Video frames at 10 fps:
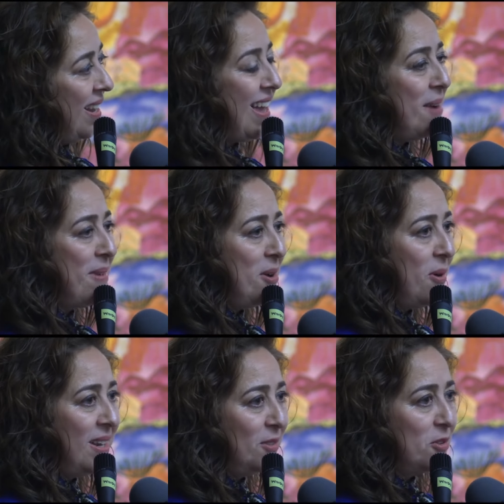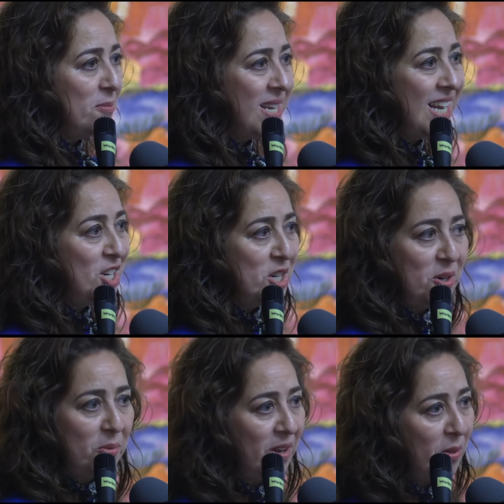Yan Mengualid from
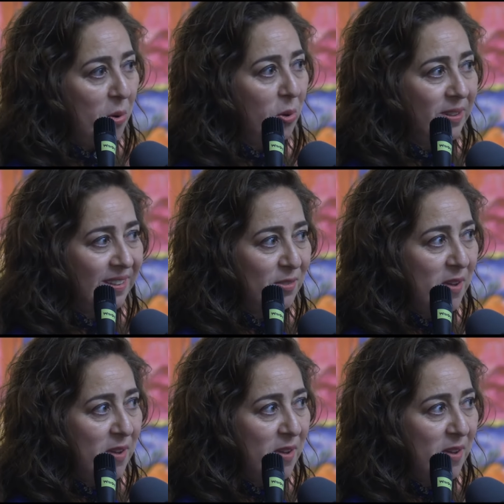Tangier, one of the oldest